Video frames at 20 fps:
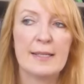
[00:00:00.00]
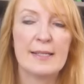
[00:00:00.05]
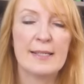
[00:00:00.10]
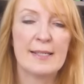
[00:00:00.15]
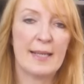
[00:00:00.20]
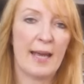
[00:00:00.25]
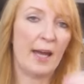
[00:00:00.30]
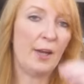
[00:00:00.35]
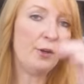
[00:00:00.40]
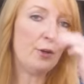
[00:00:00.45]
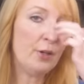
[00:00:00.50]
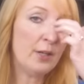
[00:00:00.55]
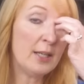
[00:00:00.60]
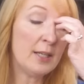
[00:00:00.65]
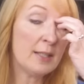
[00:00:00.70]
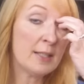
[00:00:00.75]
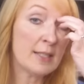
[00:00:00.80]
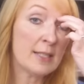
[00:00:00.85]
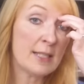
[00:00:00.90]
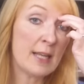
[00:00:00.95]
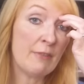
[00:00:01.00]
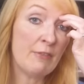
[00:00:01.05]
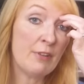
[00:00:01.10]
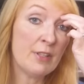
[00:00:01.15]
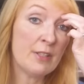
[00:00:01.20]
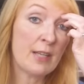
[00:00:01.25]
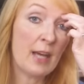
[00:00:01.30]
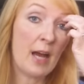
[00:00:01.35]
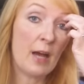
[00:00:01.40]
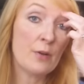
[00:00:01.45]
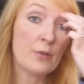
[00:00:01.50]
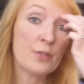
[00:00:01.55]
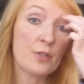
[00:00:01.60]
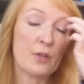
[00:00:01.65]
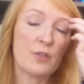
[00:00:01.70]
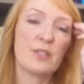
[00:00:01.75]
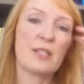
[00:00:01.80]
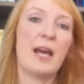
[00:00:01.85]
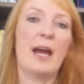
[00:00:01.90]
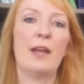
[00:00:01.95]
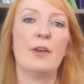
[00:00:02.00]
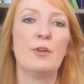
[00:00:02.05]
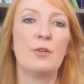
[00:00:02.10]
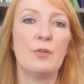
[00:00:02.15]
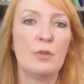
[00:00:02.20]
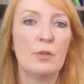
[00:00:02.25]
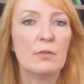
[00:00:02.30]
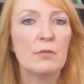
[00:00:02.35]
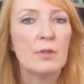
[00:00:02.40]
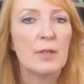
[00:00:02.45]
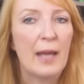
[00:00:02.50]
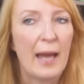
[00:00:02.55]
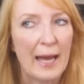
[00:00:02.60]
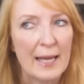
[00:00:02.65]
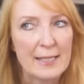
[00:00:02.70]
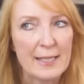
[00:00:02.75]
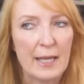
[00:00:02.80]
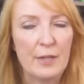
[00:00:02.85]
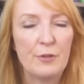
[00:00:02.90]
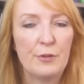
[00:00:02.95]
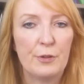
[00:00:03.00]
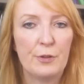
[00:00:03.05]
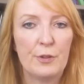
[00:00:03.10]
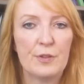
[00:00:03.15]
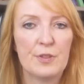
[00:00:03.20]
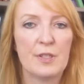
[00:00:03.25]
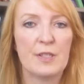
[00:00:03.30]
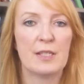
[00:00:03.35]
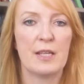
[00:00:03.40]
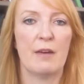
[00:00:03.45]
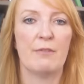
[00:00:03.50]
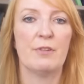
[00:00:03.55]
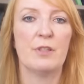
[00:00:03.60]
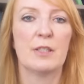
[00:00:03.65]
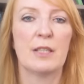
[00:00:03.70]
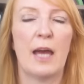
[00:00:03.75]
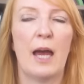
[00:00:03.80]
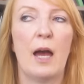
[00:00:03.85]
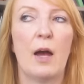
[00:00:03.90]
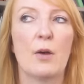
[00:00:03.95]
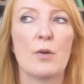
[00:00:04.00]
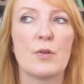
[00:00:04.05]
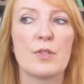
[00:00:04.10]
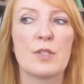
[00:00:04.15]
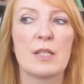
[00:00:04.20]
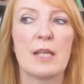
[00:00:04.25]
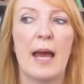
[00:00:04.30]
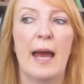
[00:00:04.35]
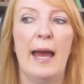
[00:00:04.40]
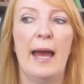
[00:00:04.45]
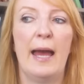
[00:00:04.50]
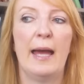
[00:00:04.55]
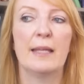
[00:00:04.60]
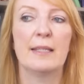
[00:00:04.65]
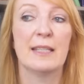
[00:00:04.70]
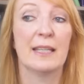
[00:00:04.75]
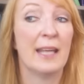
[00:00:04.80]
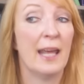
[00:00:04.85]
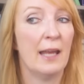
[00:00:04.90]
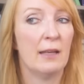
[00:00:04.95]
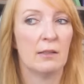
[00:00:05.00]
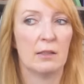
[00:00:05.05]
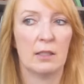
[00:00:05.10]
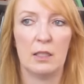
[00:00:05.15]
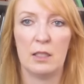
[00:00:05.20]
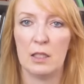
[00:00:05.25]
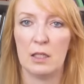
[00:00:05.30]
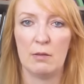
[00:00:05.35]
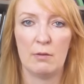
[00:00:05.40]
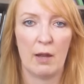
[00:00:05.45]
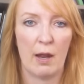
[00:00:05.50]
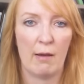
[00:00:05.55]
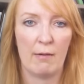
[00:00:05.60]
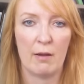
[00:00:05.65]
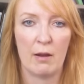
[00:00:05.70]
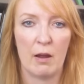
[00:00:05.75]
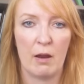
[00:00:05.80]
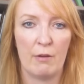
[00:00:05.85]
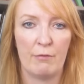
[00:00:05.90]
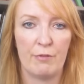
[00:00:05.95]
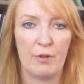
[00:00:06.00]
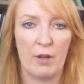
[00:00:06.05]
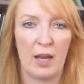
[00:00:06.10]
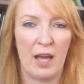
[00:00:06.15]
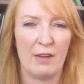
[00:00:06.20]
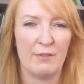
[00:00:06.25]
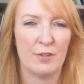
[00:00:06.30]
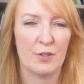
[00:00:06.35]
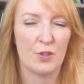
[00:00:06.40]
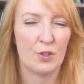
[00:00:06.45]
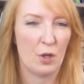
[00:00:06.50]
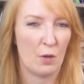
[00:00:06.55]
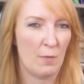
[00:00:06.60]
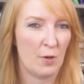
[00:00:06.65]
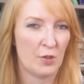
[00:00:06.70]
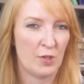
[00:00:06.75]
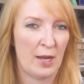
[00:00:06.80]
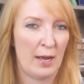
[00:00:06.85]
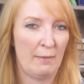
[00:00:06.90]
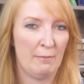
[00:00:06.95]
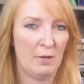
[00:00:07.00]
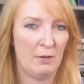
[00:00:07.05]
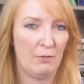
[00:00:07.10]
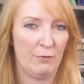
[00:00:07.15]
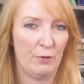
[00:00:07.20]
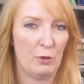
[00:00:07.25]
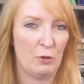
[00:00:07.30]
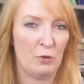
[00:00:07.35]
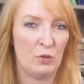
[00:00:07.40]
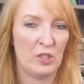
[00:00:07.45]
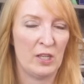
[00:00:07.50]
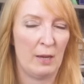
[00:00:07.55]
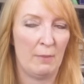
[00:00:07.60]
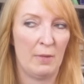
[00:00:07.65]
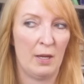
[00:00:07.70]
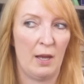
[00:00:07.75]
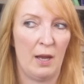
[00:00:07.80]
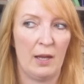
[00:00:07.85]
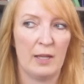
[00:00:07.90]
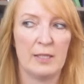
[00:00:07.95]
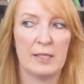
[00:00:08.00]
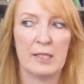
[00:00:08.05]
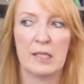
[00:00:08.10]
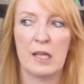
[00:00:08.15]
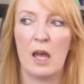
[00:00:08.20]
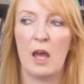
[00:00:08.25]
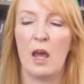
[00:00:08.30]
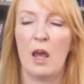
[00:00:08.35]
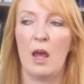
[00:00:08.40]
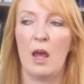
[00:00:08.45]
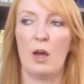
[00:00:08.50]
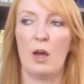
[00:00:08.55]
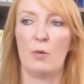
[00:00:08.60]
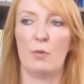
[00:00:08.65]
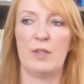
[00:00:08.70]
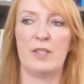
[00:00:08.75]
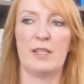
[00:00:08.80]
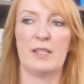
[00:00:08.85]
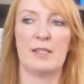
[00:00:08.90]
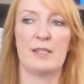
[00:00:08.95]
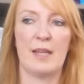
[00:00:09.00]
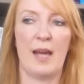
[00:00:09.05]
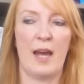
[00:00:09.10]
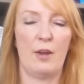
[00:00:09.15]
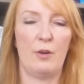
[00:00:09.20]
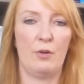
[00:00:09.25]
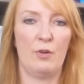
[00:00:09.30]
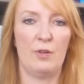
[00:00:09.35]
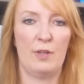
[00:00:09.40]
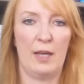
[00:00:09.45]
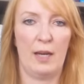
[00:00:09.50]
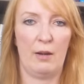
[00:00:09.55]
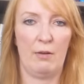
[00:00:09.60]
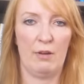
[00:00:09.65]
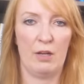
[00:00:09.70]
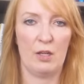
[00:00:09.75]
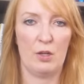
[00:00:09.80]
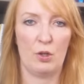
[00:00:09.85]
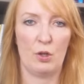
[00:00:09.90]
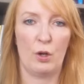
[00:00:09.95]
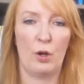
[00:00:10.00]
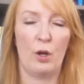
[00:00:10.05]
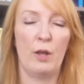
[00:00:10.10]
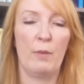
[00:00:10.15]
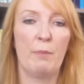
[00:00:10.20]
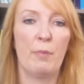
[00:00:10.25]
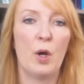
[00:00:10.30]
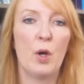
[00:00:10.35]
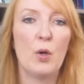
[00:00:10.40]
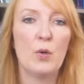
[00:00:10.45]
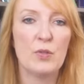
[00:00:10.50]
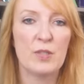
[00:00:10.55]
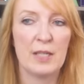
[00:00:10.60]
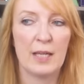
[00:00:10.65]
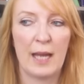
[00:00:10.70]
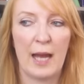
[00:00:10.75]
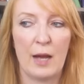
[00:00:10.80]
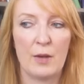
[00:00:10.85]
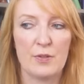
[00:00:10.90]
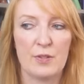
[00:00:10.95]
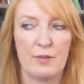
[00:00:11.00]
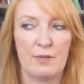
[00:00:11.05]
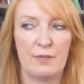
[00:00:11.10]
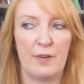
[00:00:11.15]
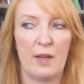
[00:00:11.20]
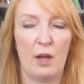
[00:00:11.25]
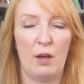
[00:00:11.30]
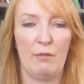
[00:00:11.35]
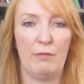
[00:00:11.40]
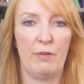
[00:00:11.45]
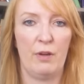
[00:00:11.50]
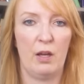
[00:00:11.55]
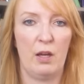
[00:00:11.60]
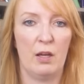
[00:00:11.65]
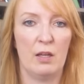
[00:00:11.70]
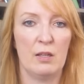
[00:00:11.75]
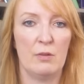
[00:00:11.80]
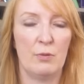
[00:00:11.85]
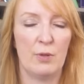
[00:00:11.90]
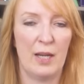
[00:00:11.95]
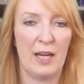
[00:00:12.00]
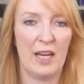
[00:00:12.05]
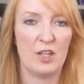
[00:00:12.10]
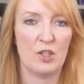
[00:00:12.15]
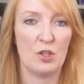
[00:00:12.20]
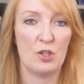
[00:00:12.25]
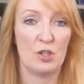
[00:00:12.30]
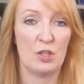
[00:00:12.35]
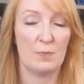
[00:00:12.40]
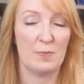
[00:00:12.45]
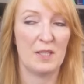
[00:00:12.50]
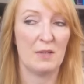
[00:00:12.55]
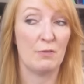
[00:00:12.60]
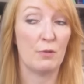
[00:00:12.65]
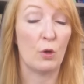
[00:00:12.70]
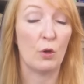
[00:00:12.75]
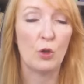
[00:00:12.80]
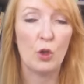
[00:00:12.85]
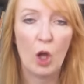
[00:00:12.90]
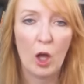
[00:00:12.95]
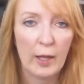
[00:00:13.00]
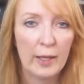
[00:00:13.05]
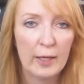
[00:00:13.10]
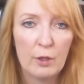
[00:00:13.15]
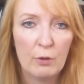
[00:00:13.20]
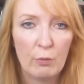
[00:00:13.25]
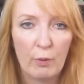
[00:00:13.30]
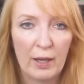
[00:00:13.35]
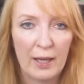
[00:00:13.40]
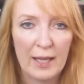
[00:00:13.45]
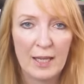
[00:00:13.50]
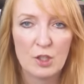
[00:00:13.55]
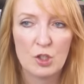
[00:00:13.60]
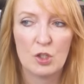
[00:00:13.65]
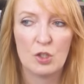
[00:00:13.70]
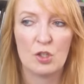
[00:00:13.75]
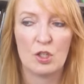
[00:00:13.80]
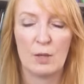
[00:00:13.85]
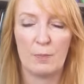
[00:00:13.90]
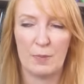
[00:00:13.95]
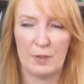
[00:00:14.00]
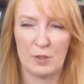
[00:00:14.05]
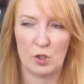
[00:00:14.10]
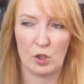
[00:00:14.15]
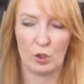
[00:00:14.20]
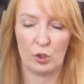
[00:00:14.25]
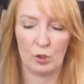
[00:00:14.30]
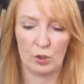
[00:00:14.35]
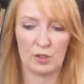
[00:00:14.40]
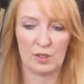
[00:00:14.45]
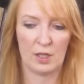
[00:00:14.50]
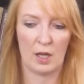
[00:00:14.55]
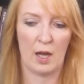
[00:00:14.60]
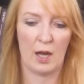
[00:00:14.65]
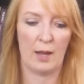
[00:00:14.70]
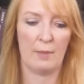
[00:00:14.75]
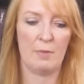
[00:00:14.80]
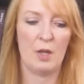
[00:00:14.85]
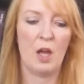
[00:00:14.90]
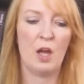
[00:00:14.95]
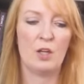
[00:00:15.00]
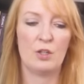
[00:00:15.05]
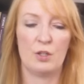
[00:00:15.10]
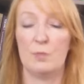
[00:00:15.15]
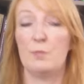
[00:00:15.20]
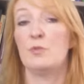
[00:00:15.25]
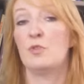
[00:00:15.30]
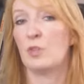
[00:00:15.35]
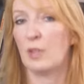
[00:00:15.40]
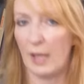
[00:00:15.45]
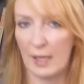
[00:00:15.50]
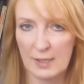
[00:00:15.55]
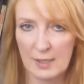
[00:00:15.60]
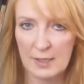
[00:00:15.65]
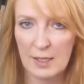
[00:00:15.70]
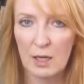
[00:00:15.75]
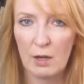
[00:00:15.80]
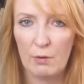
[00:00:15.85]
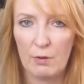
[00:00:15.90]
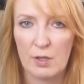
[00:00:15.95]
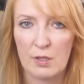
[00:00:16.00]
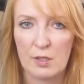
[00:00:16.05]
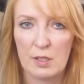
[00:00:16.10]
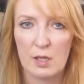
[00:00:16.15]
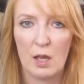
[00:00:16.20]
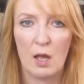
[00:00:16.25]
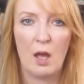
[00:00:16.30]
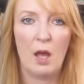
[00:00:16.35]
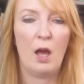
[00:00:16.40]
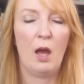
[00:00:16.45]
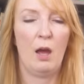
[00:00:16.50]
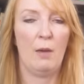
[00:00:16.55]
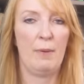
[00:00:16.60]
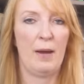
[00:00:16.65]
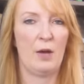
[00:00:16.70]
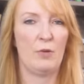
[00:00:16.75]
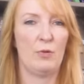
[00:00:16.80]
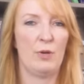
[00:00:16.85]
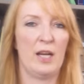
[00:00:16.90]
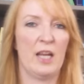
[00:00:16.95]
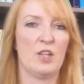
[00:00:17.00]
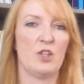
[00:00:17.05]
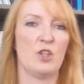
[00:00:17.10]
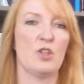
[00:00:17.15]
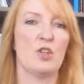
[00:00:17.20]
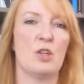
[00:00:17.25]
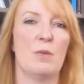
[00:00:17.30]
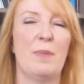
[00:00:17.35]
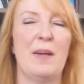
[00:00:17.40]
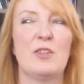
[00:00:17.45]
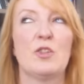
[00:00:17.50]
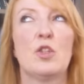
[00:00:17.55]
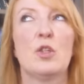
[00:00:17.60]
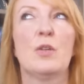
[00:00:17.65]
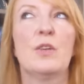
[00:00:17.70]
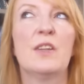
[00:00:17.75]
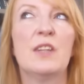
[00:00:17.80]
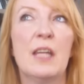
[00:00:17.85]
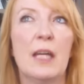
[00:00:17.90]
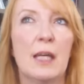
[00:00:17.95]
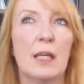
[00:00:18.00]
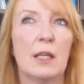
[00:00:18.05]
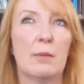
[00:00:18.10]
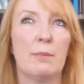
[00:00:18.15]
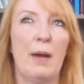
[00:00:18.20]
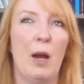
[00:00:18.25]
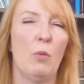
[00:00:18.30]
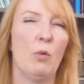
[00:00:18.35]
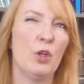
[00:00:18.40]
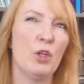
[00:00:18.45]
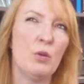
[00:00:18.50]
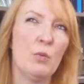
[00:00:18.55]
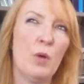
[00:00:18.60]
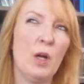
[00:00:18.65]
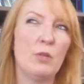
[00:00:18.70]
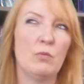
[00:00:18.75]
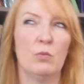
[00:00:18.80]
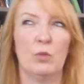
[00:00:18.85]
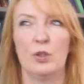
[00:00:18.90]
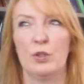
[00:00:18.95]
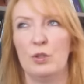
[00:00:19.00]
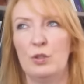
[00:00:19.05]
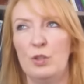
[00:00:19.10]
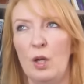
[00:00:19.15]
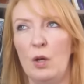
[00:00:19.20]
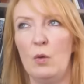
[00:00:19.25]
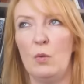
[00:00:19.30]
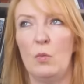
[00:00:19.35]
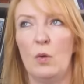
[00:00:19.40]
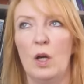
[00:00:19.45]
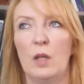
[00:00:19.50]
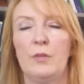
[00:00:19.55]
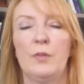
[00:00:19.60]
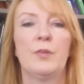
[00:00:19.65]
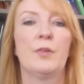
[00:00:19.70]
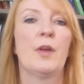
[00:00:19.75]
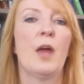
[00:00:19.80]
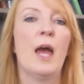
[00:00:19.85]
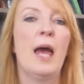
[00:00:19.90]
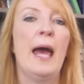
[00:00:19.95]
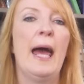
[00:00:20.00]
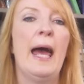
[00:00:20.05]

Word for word: Saturn in the 7th house, so Saturn has entered the 7th house, and again, key area of your life. There's so much happening for you Geminis. With the Saturn there in your opposing house of relationships. If you're not in a relationship, it's a good time to get serious about a relationship and to think about what you want, what you don't want.